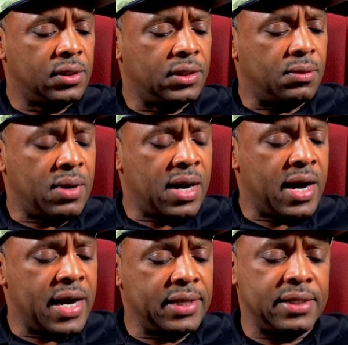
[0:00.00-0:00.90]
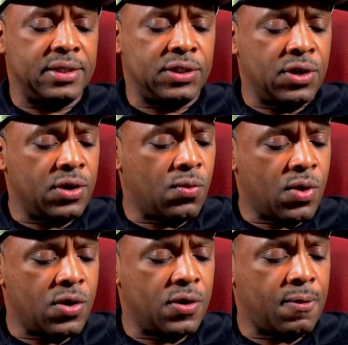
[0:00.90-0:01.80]
The mind is gonna
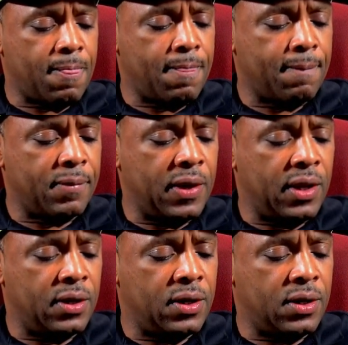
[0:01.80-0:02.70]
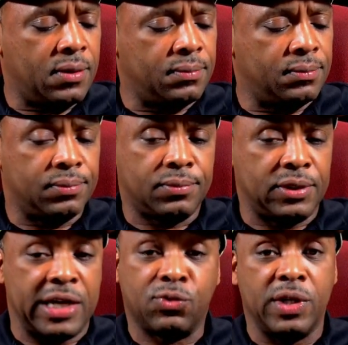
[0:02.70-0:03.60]
work, and
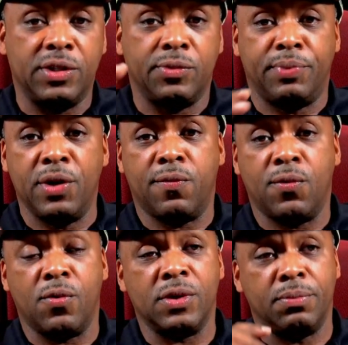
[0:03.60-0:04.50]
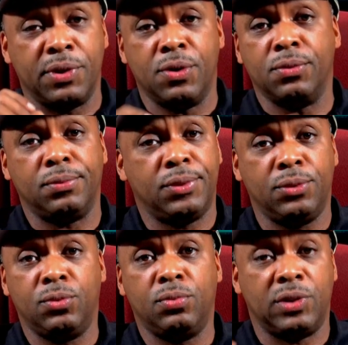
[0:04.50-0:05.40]
because that's what it's built for. It's built
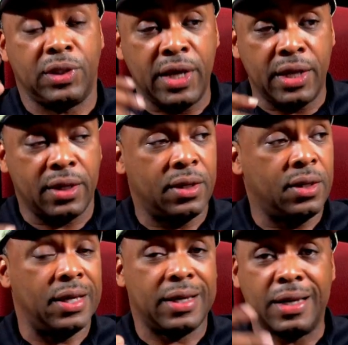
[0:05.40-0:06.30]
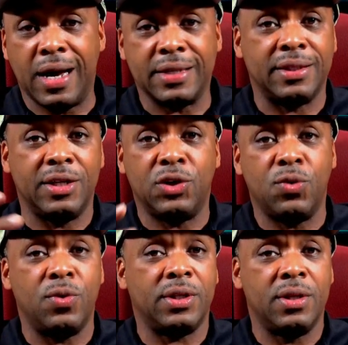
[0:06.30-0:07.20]
to think and constantly
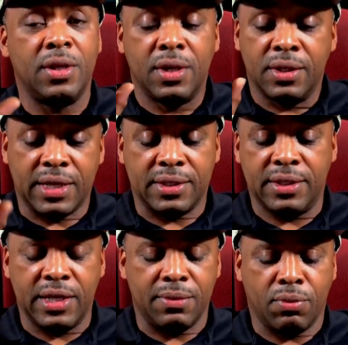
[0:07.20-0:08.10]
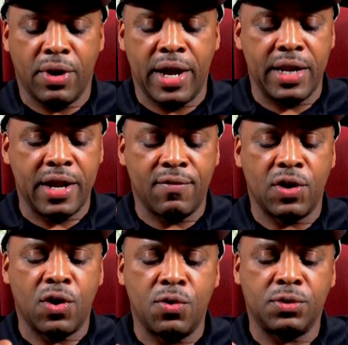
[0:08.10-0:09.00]
do it. As I said, the brain never
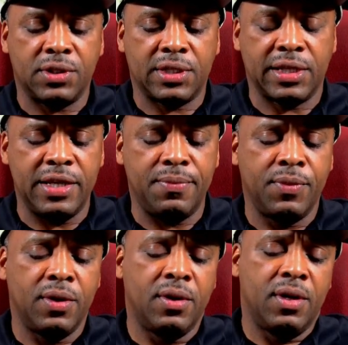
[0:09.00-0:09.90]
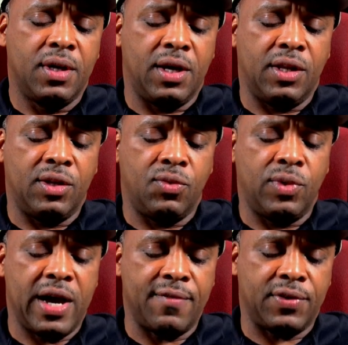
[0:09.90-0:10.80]
goes to sleep, and
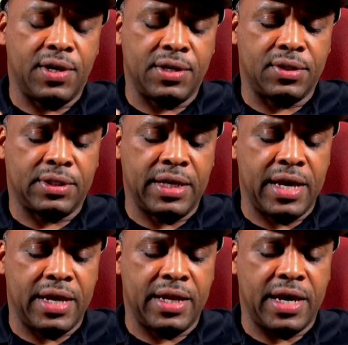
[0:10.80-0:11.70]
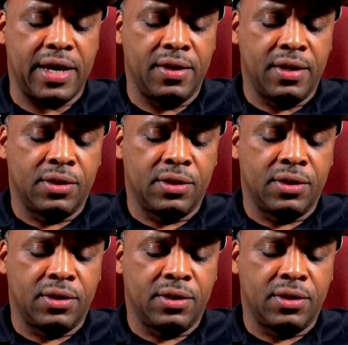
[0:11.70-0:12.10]
we have to understand that.